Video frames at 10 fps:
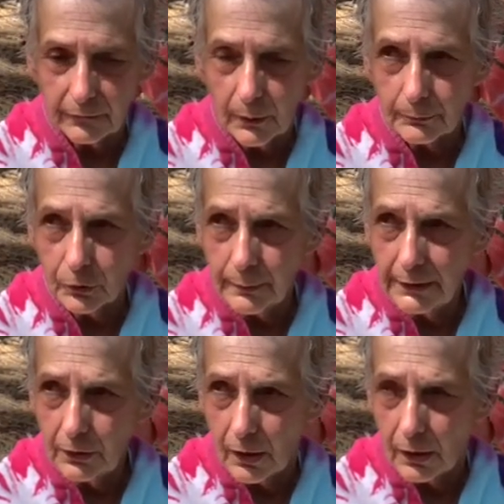So I'm
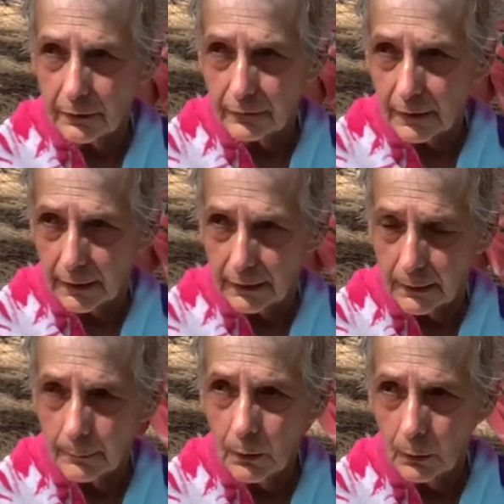grooming dogs, and I
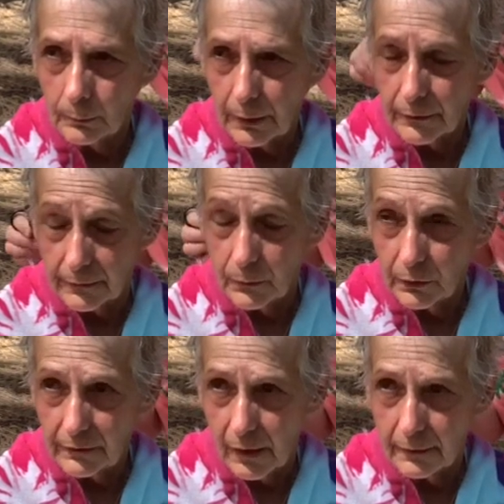come home. I was in
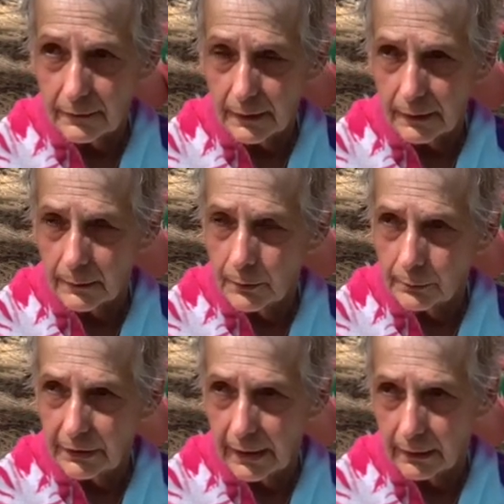Wisconsin. I come
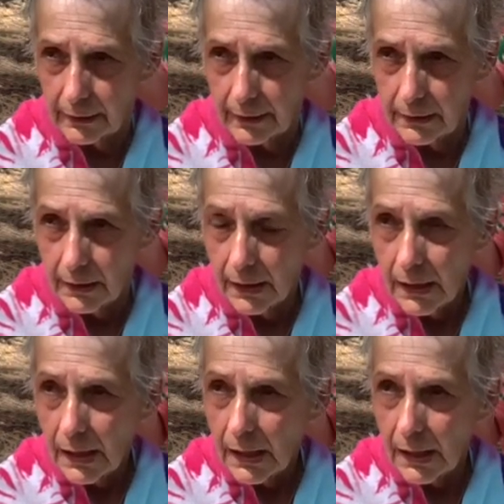home to LA,
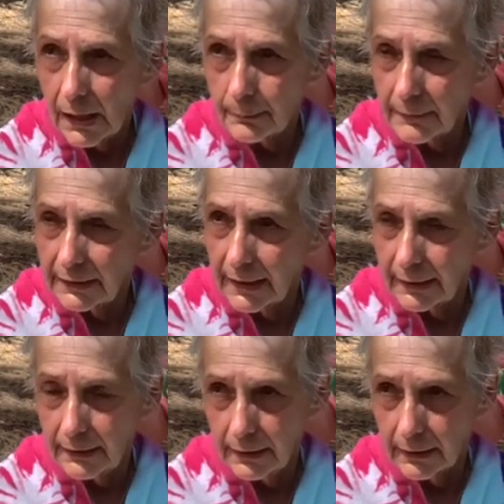and my
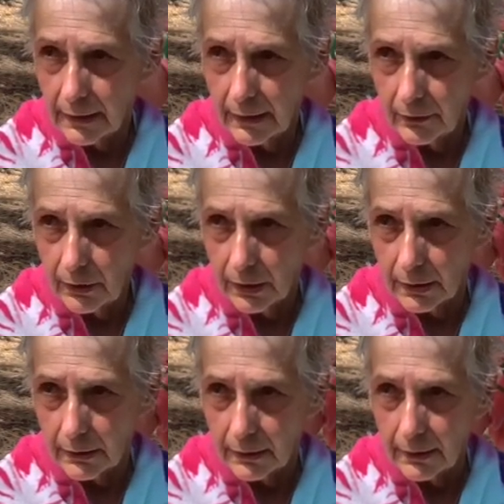dad needed a
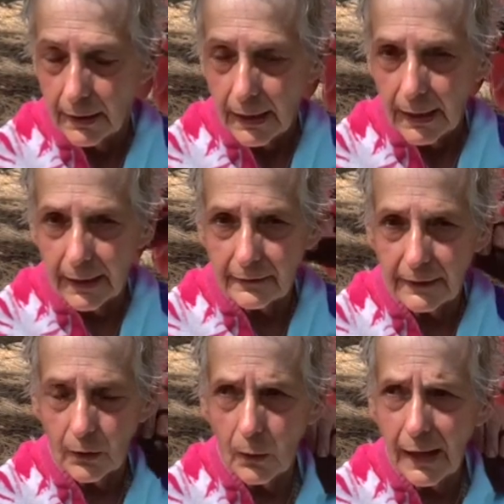haircut. And I
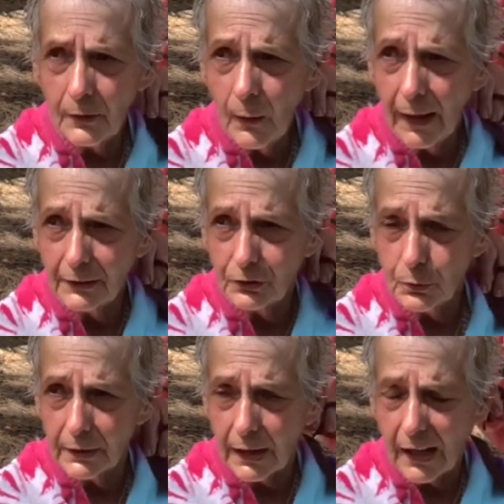said, oh, I know how to
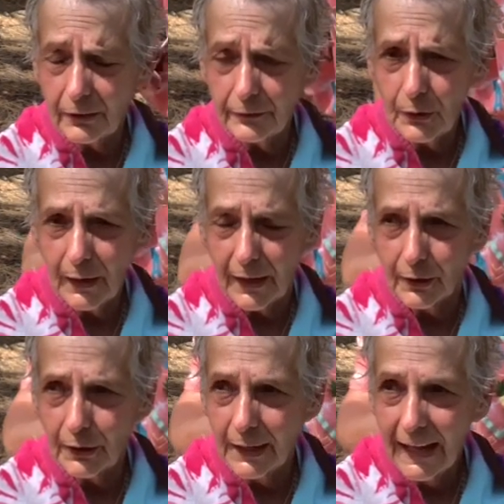do it. I'll give you a
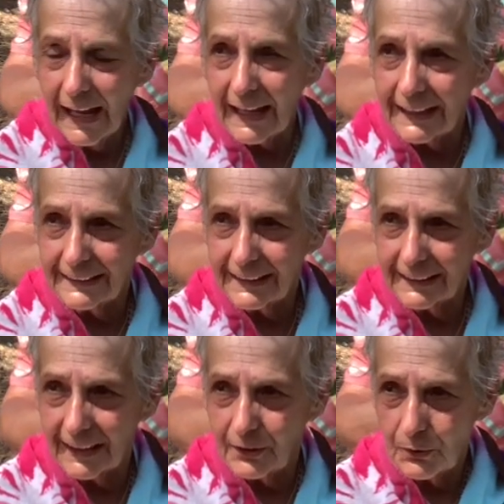haircut. And I did
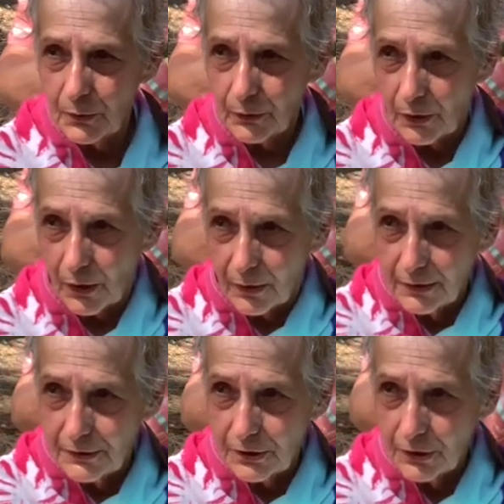it like you do the
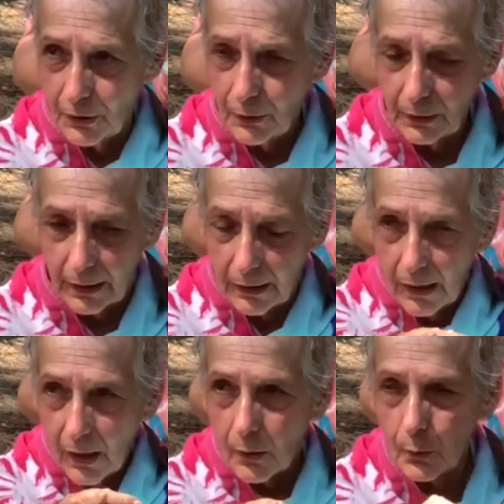dogs, you know, like,
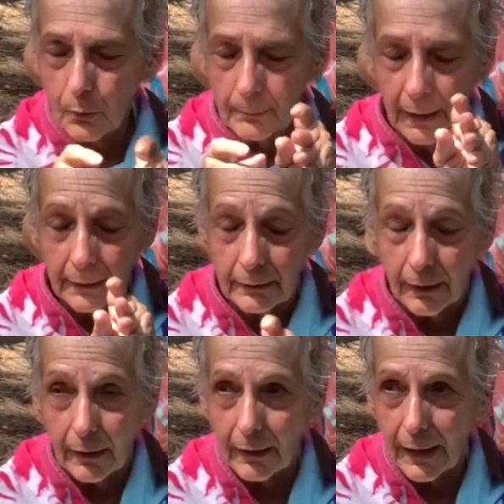oh my
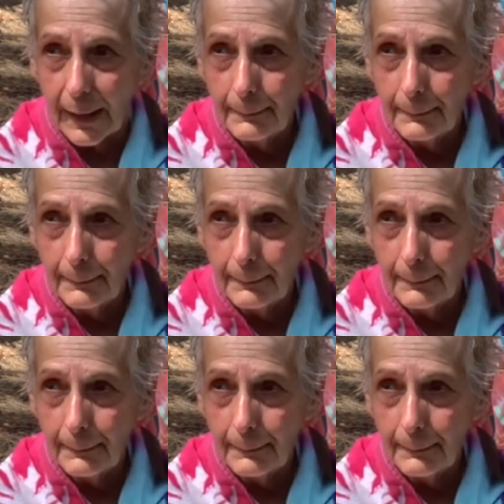God.